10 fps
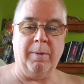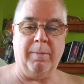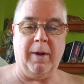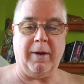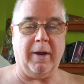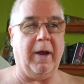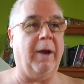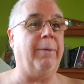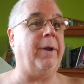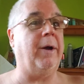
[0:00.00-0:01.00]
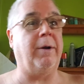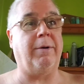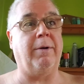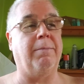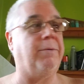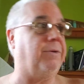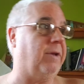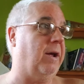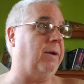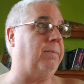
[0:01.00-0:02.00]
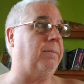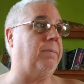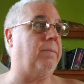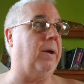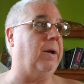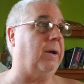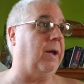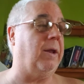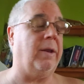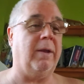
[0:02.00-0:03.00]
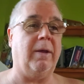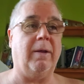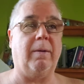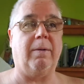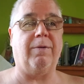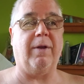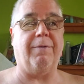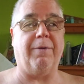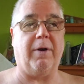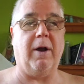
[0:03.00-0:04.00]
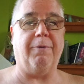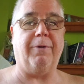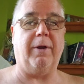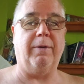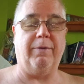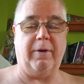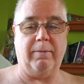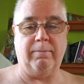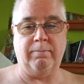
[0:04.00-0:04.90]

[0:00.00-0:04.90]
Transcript: But I already hugged her. She's down getting the stuff for coffee. So